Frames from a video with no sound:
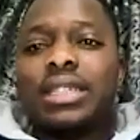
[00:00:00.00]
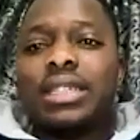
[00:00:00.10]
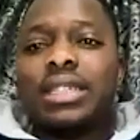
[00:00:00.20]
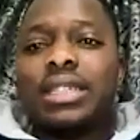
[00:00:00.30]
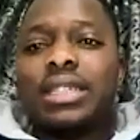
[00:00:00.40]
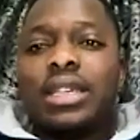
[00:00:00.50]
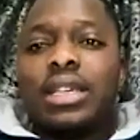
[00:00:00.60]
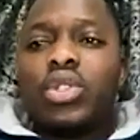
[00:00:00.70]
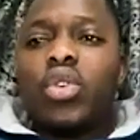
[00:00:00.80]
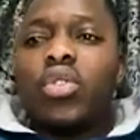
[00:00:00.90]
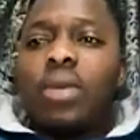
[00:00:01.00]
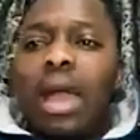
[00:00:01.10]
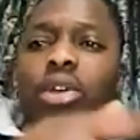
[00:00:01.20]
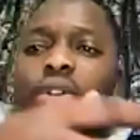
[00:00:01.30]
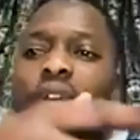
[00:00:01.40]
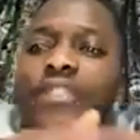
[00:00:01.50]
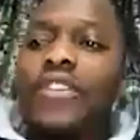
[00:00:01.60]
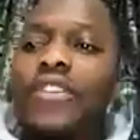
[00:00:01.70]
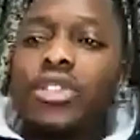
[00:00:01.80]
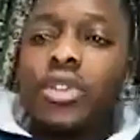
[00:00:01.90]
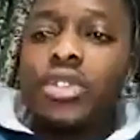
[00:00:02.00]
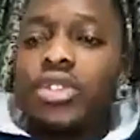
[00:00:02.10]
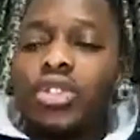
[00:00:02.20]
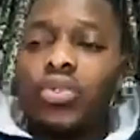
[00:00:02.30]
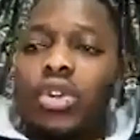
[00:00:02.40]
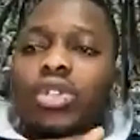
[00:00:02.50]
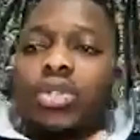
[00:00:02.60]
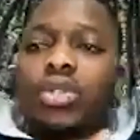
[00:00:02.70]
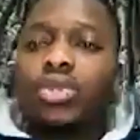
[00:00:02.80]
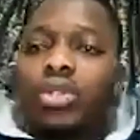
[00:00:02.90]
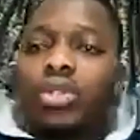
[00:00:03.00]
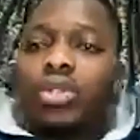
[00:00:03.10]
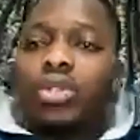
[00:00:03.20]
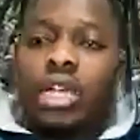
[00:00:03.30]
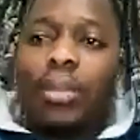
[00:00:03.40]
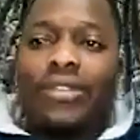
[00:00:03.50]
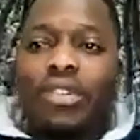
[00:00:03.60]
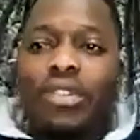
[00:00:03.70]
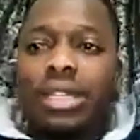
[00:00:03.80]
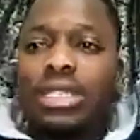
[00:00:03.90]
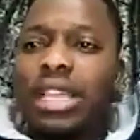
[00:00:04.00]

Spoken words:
So I don't know the factors you want to use to judge our performance.